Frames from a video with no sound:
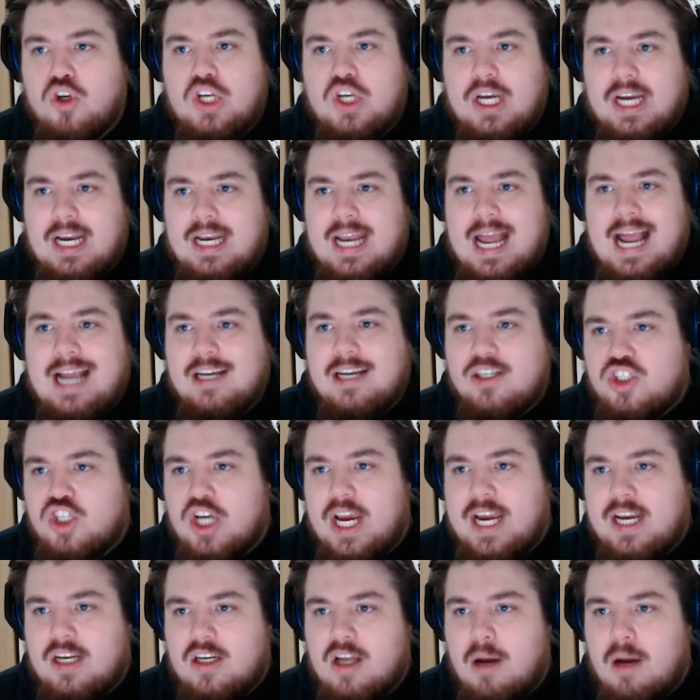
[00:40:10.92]
an
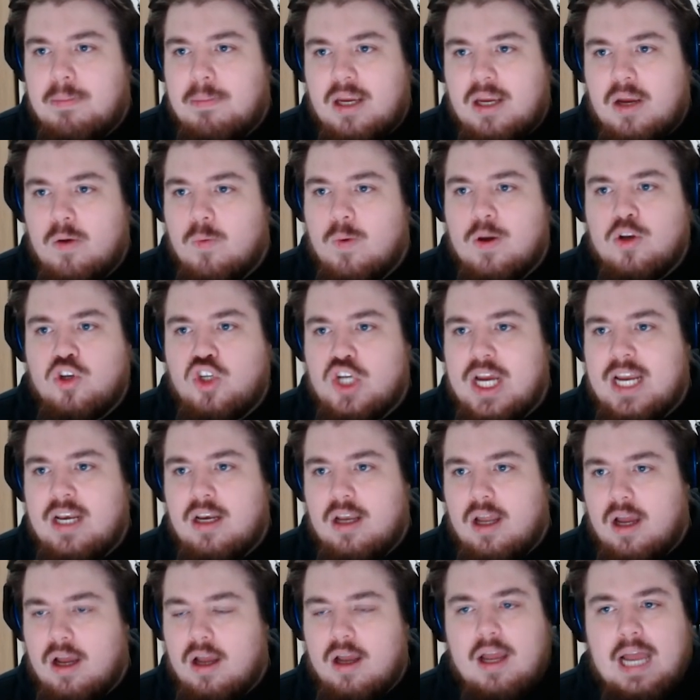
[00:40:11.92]
SJW
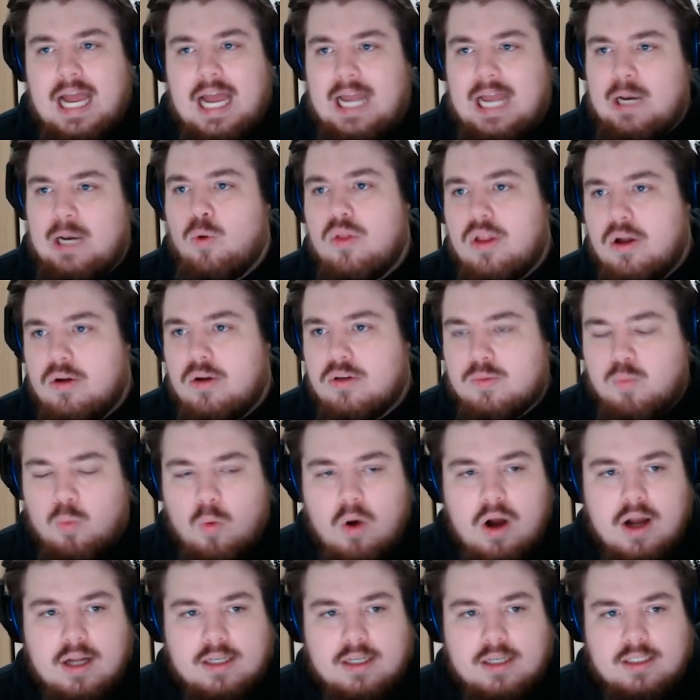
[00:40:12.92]
agenda and all those
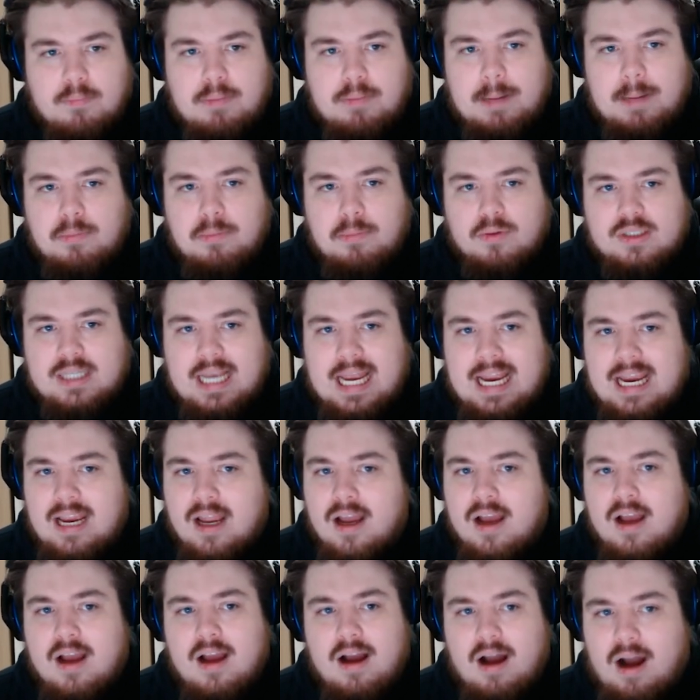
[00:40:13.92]
words that people say,
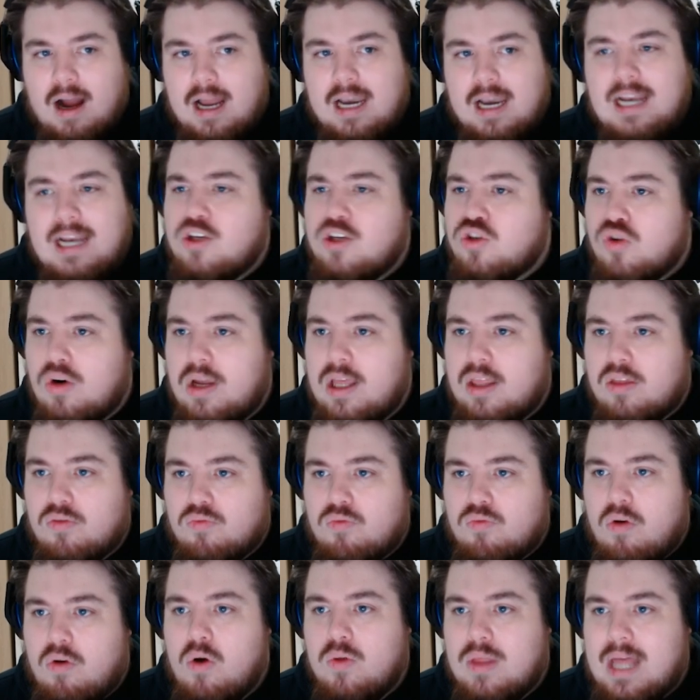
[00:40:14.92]
I literally
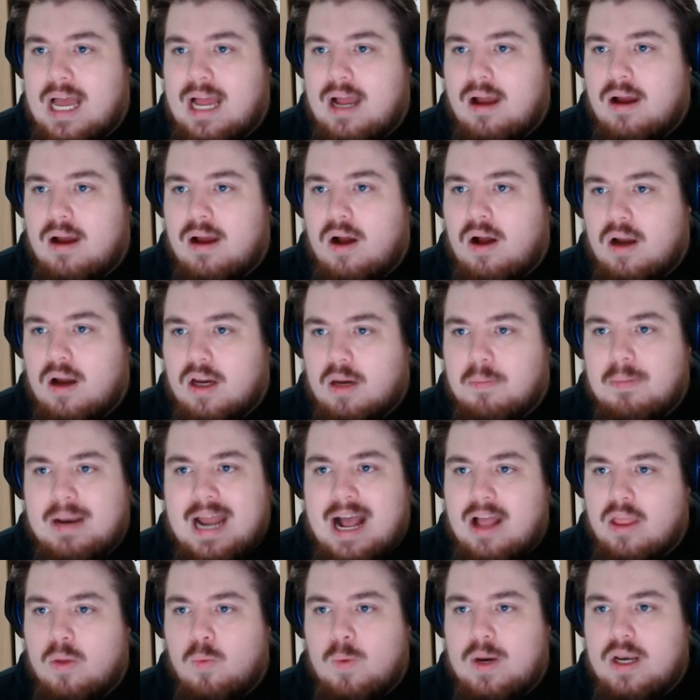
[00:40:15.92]
throw that argument
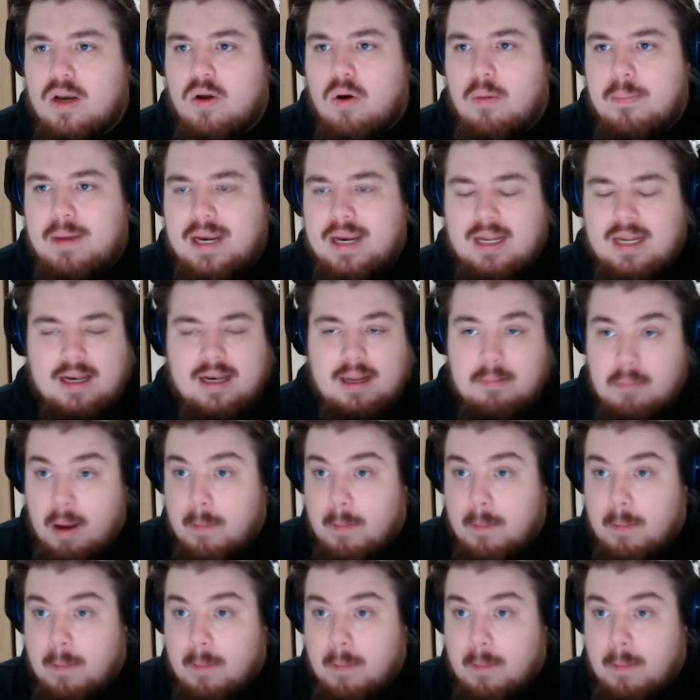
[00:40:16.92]
out the window immediately.